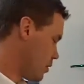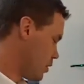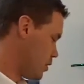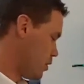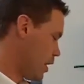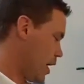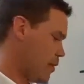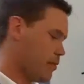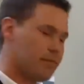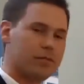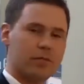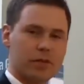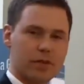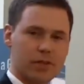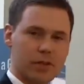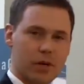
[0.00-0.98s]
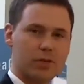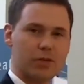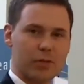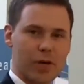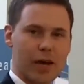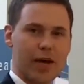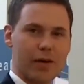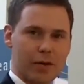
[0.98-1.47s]
yeah, go to
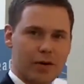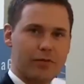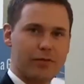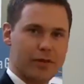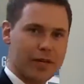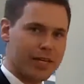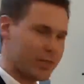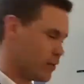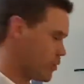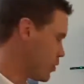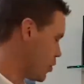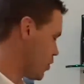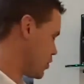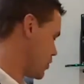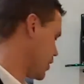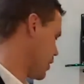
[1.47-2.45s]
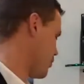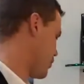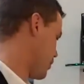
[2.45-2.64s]
I/O config and you're safe.